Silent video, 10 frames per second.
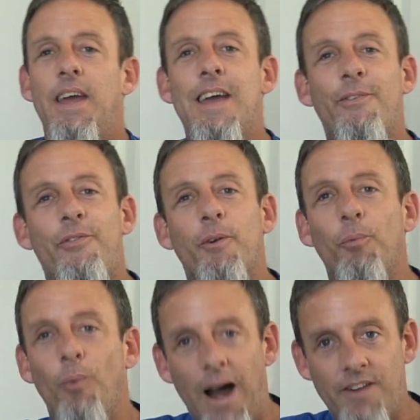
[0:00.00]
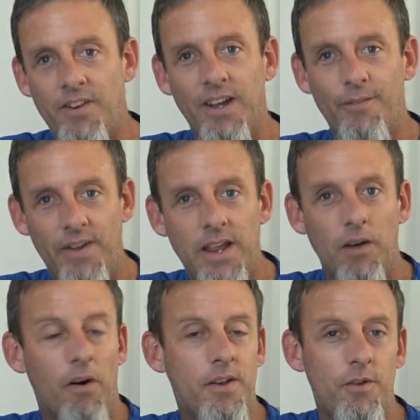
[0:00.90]
If you're watching a
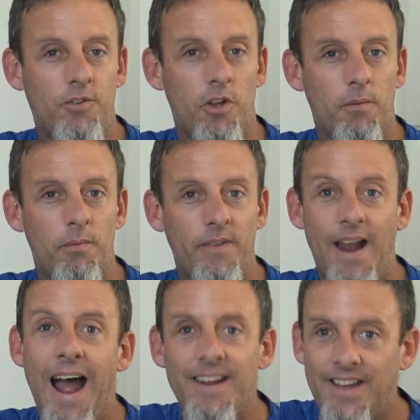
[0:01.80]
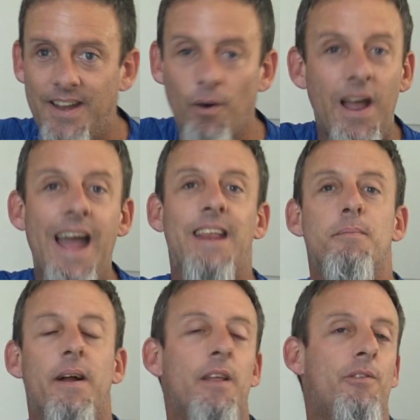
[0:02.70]
video on YouTube that I did, or
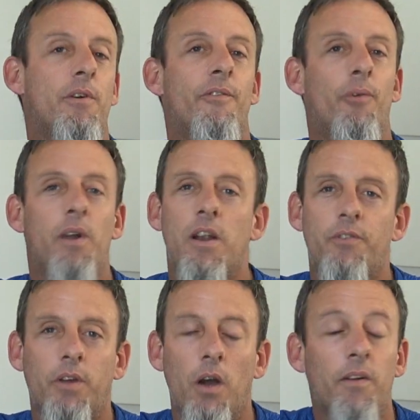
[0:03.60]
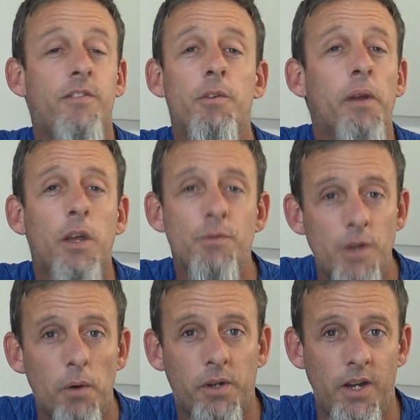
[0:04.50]
anybody, three or four years ago, it's doing you
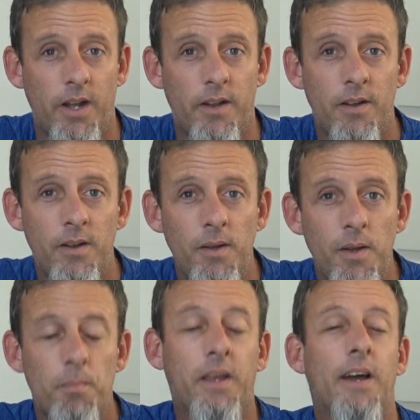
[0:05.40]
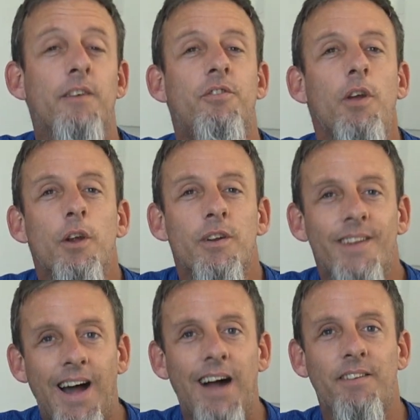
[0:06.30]
no good because you're
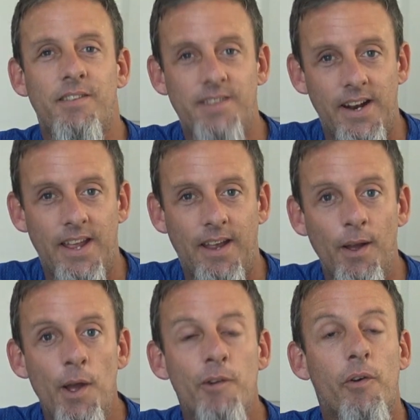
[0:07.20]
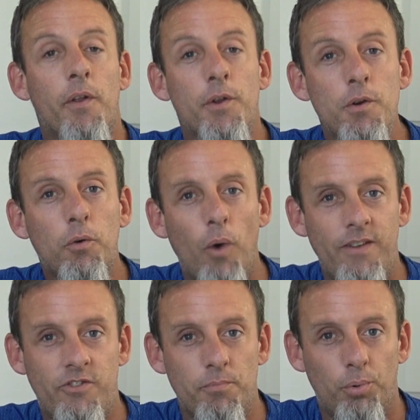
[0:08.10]
not studying for the new
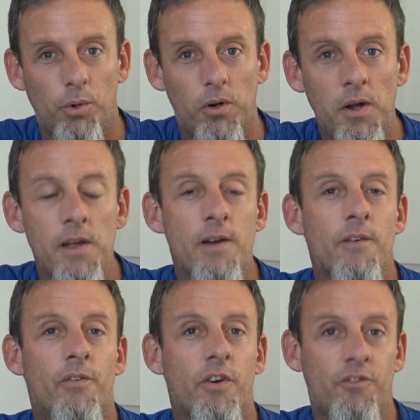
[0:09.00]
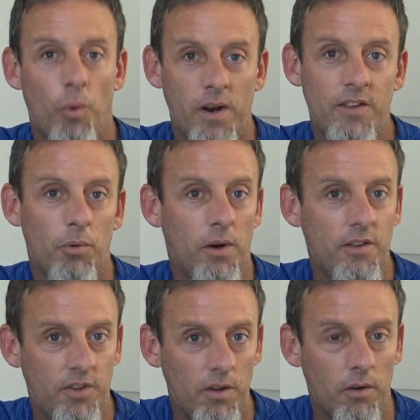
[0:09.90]
question pool for twenty
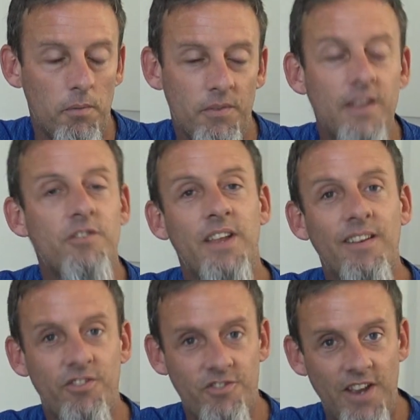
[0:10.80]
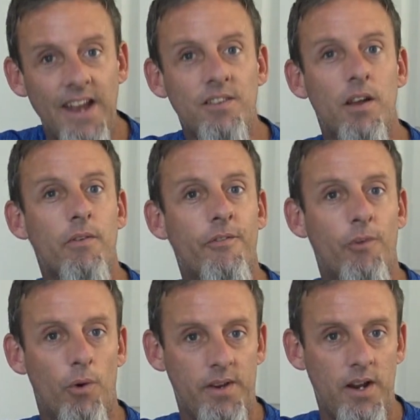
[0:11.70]
twenty-two. These things change every
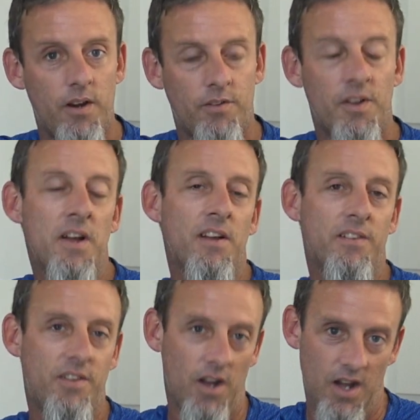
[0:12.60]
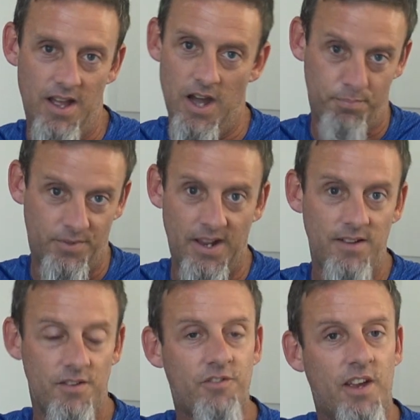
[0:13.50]
four years to
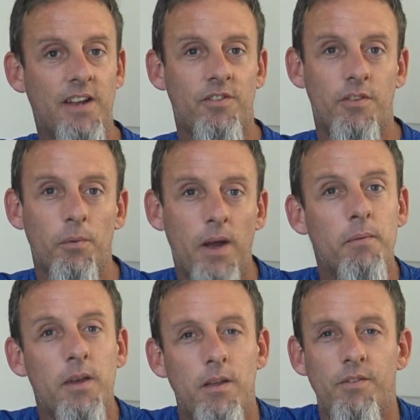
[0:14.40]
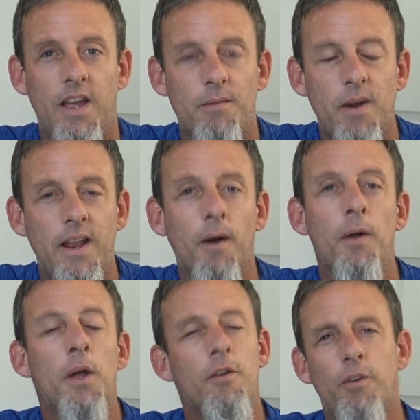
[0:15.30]
update and change the way we use ham radio.
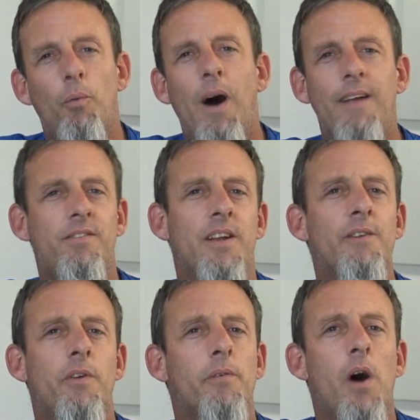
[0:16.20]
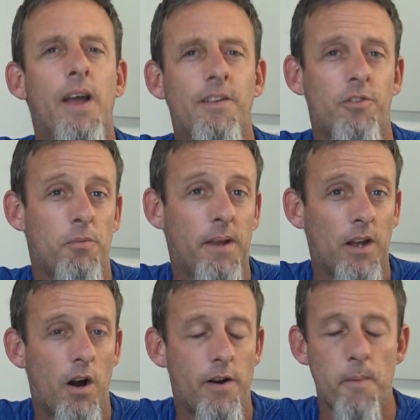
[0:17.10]
So why study for the wrong answers and make
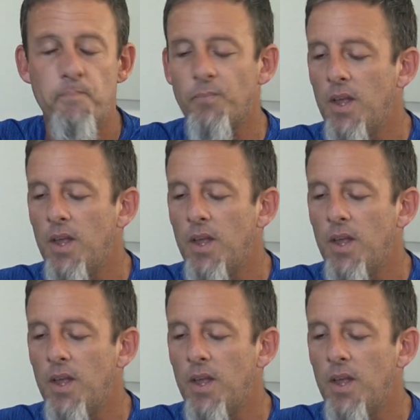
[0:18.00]
it harder?